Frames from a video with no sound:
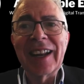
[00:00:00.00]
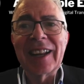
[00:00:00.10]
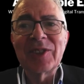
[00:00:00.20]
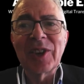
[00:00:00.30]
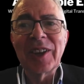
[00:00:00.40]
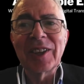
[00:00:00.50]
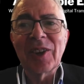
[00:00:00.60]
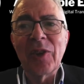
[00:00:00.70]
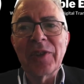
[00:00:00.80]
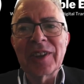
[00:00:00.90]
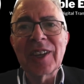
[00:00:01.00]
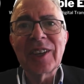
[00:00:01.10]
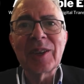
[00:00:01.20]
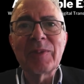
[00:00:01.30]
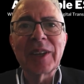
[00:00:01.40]
really enjoying the
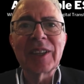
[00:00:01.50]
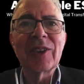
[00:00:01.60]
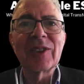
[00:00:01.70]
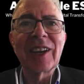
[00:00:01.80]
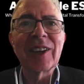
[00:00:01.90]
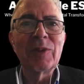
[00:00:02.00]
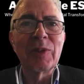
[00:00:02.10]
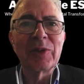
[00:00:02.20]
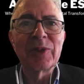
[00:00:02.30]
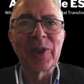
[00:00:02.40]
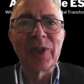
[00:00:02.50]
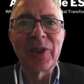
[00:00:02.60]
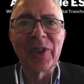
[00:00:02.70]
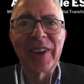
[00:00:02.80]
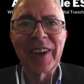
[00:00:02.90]
conversation, but I would like to move
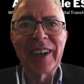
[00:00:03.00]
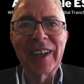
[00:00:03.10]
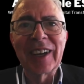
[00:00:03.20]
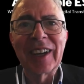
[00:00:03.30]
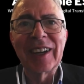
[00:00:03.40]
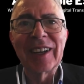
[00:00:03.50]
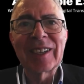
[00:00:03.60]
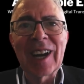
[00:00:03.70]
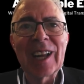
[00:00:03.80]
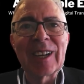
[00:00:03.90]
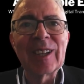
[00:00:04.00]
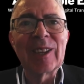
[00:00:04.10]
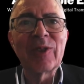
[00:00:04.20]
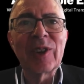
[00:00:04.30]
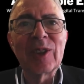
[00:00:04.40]
to a
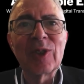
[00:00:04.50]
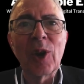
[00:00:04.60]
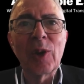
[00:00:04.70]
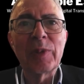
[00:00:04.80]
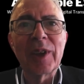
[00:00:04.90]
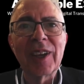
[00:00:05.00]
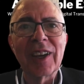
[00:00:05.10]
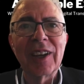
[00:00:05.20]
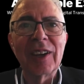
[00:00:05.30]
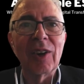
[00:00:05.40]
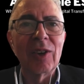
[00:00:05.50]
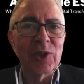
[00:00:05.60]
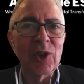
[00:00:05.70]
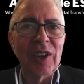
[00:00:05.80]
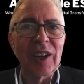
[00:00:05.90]
slightly different topic,
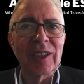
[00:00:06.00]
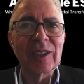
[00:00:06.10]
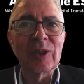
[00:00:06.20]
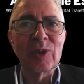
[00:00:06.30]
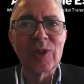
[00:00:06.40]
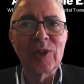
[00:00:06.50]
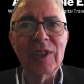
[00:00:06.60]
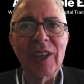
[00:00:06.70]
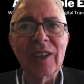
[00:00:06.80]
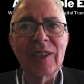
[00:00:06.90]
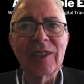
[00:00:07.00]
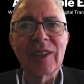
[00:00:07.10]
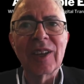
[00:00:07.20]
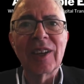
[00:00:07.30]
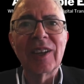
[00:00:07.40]
also related to
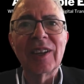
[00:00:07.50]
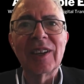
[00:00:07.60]
today's.